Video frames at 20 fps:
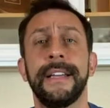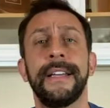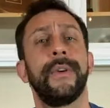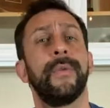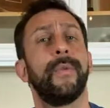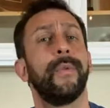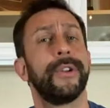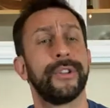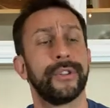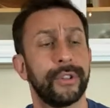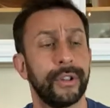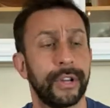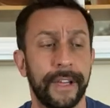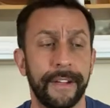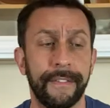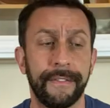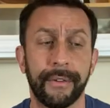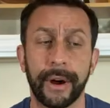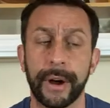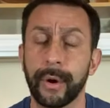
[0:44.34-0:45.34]
when you're
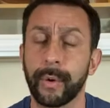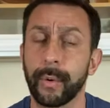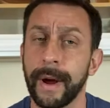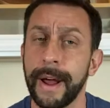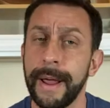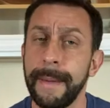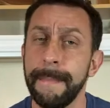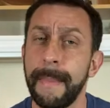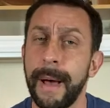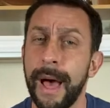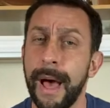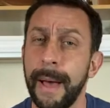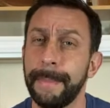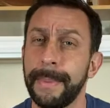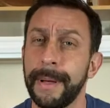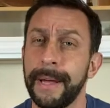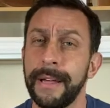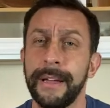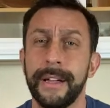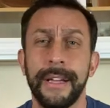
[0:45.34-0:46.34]
looking for a great
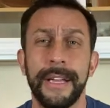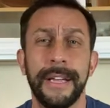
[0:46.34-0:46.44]
mop,